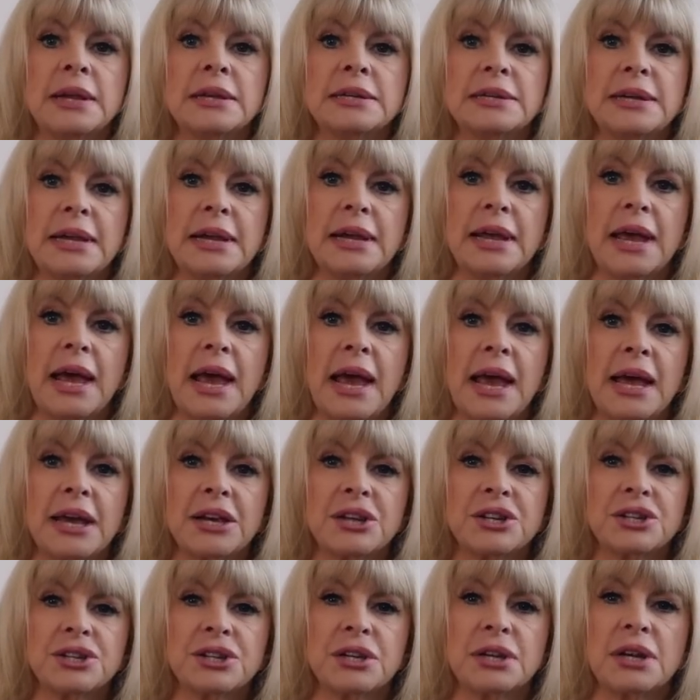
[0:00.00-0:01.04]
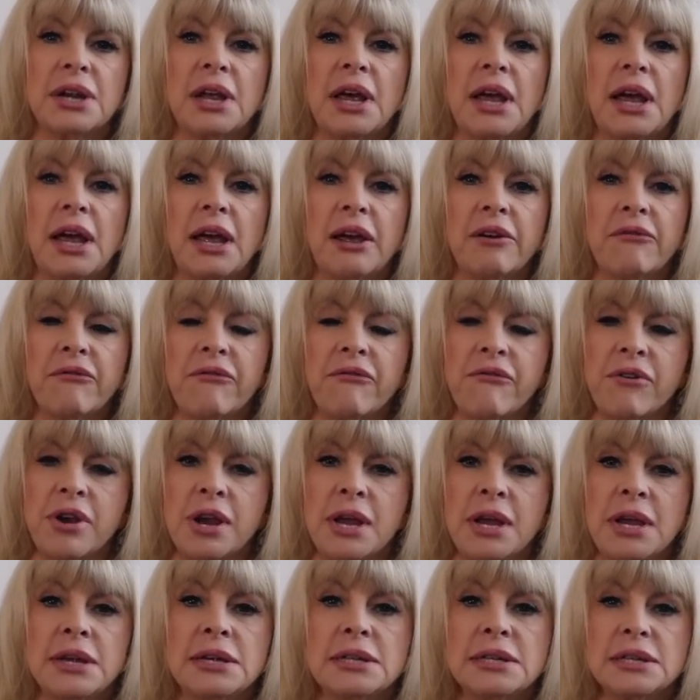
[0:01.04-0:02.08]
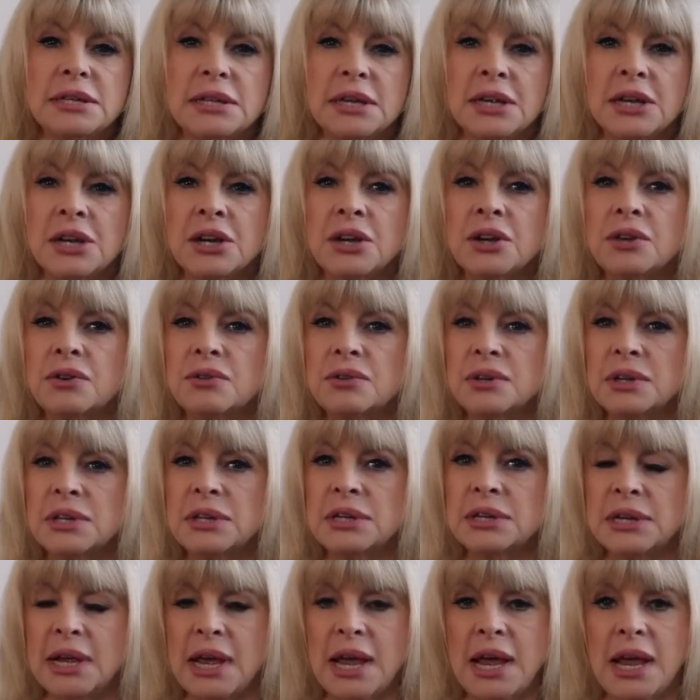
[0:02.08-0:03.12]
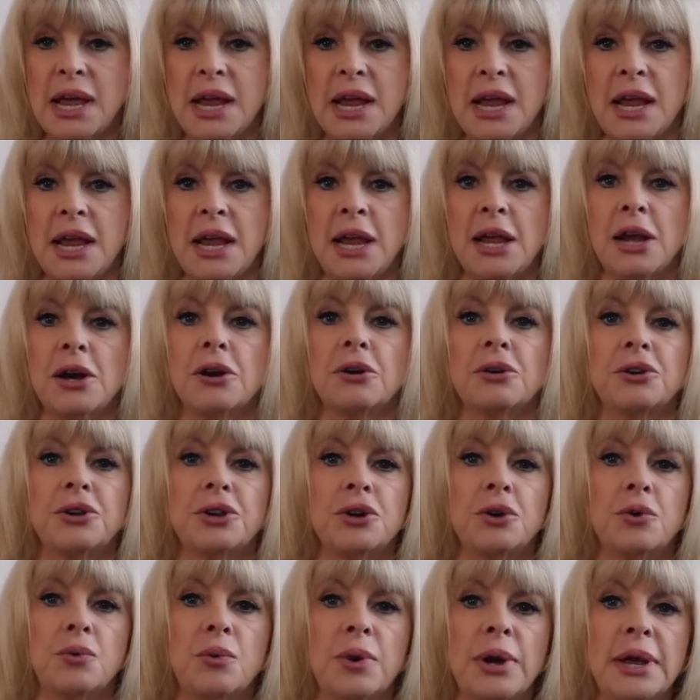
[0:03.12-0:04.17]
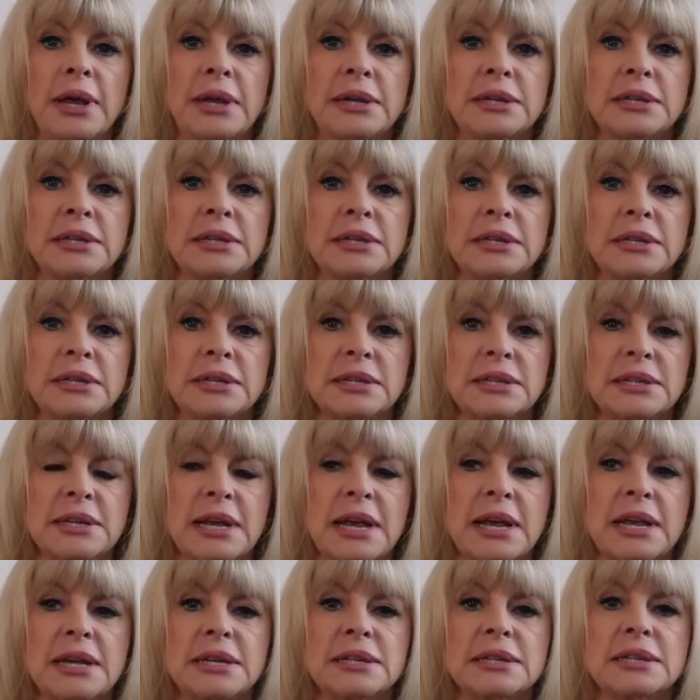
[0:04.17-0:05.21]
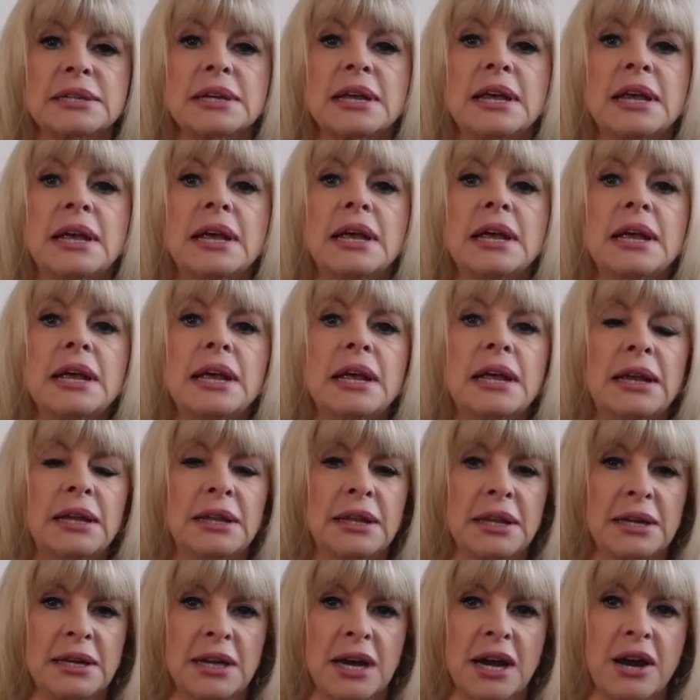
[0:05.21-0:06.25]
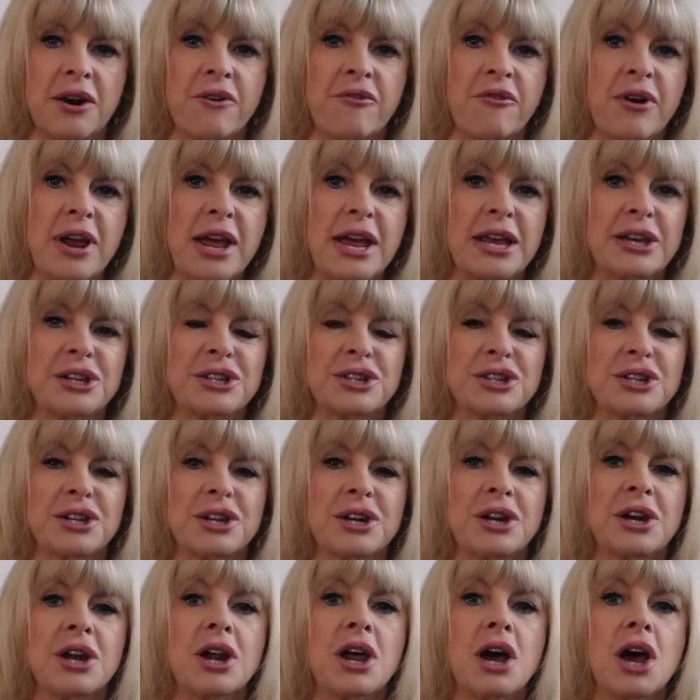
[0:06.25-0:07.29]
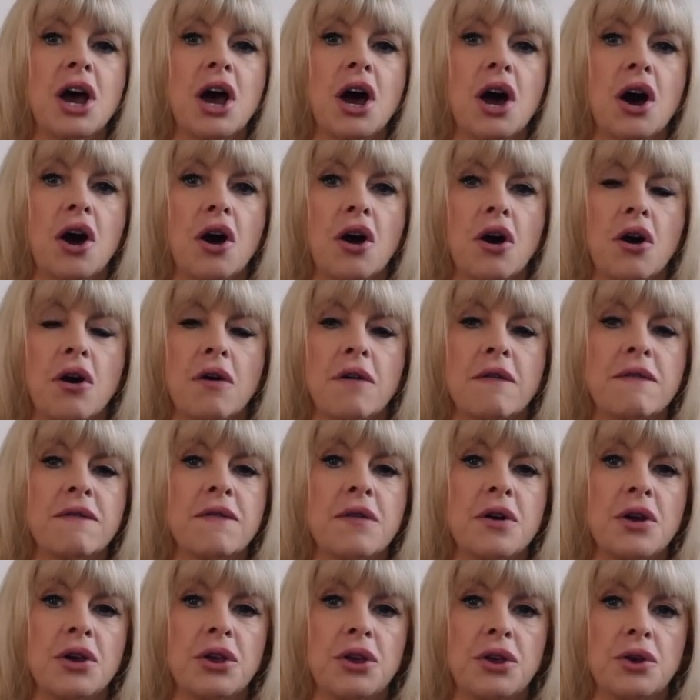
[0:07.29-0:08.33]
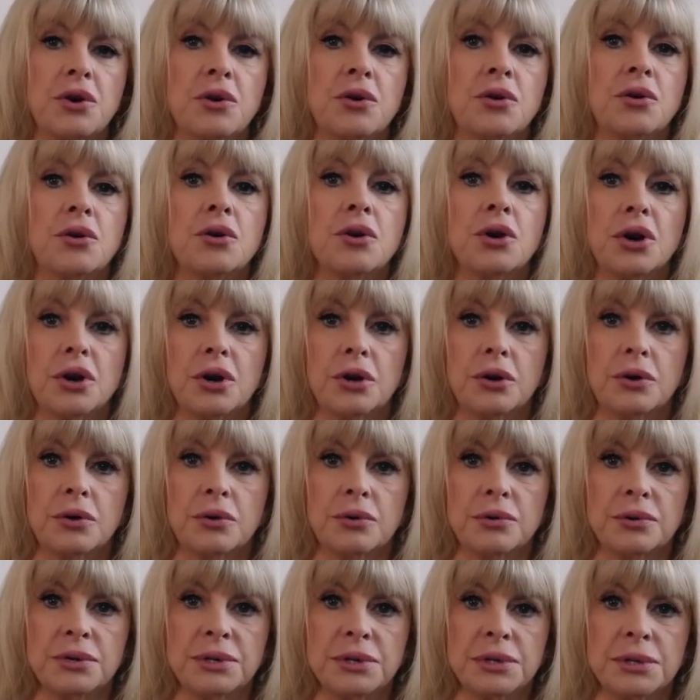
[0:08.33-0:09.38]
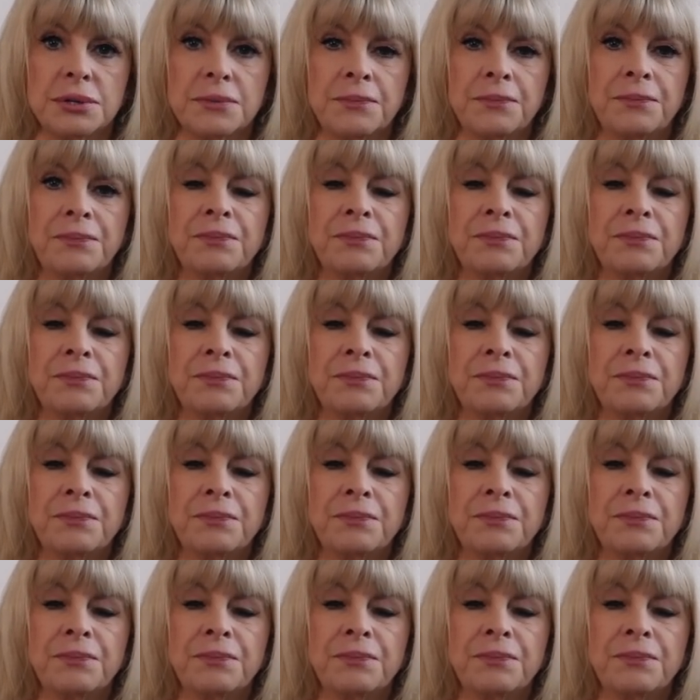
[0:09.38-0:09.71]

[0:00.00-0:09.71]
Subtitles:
Take action every single day on your way to success in the direction of your goals.